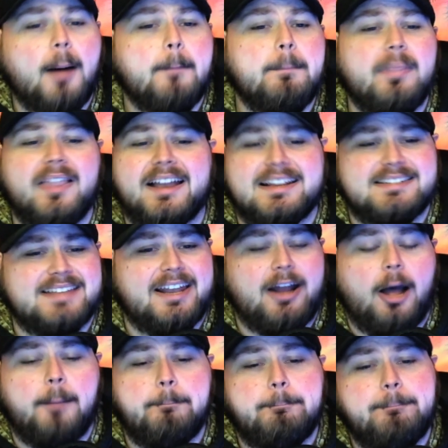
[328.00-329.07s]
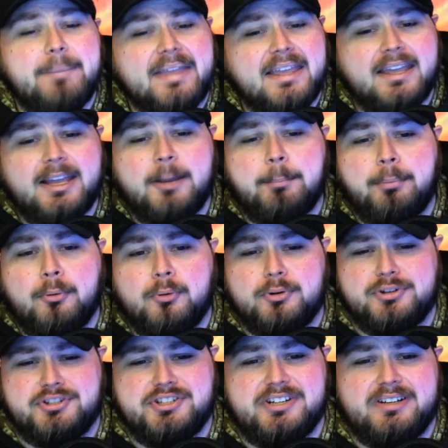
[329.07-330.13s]
Like I said, a big
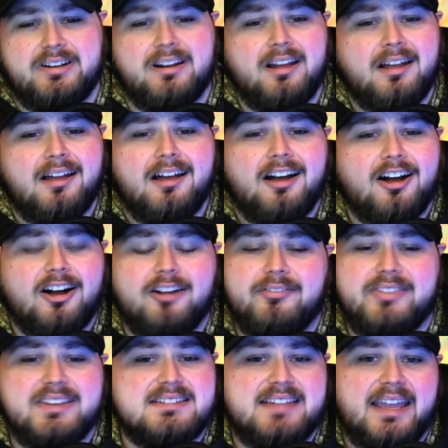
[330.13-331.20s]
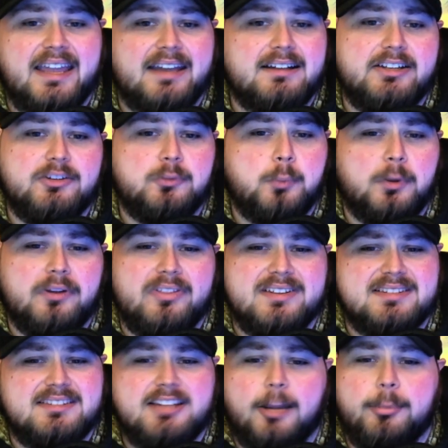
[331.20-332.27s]
portion of these dailies were
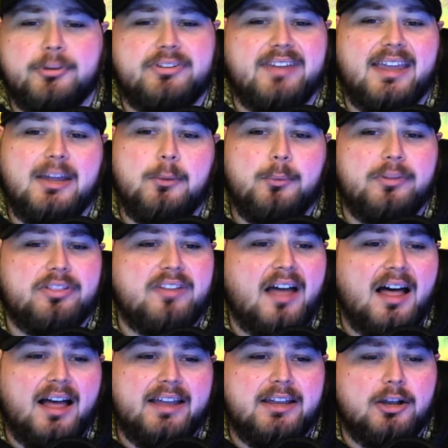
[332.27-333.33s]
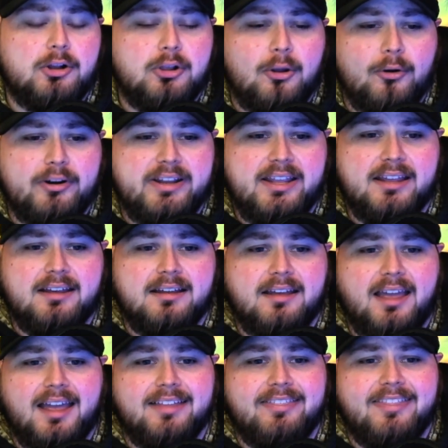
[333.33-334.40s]
this double date with Ty and Claudia,
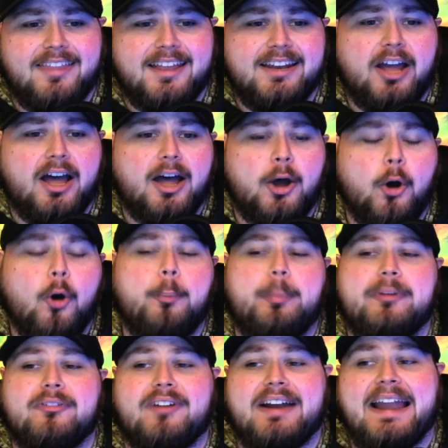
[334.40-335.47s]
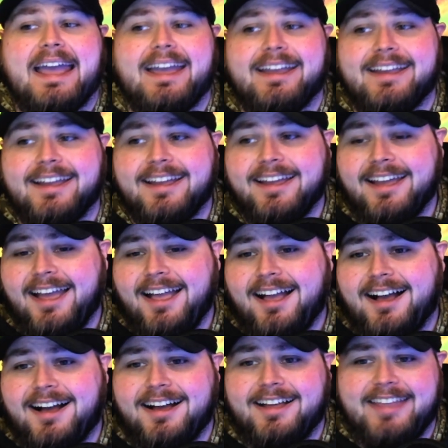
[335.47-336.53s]
and then Hope and Renee.
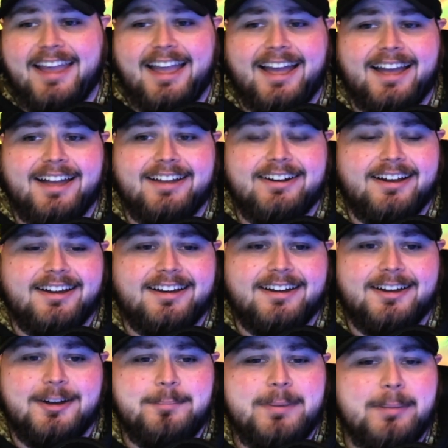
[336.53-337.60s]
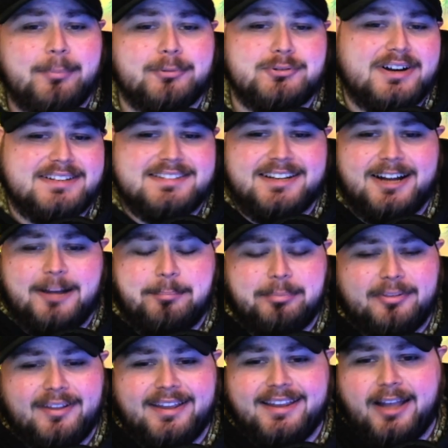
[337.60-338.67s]
They had people dressing up
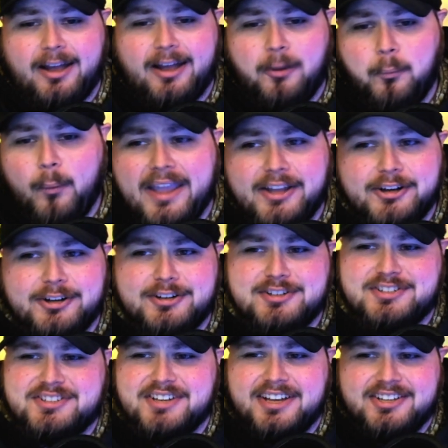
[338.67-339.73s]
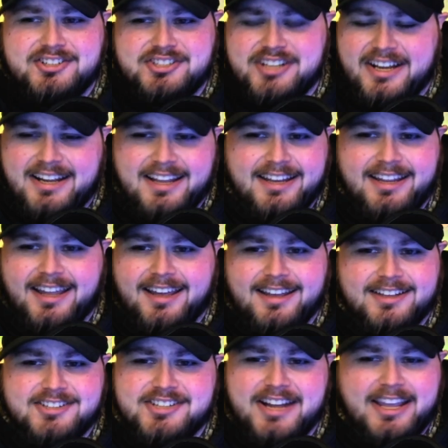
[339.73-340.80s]
like waiters.
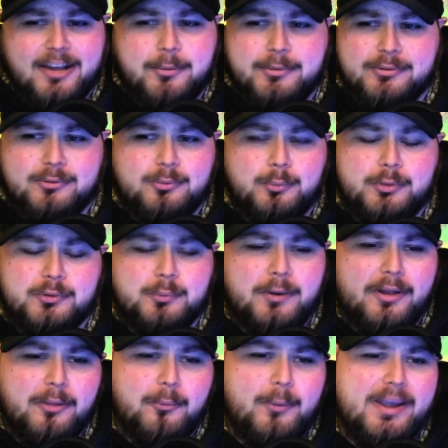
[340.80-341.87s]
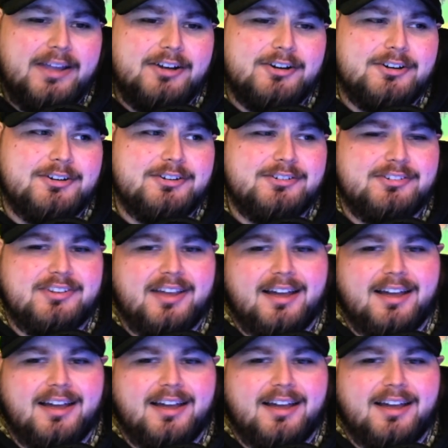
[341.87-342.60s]
Shayna was one of the waiters.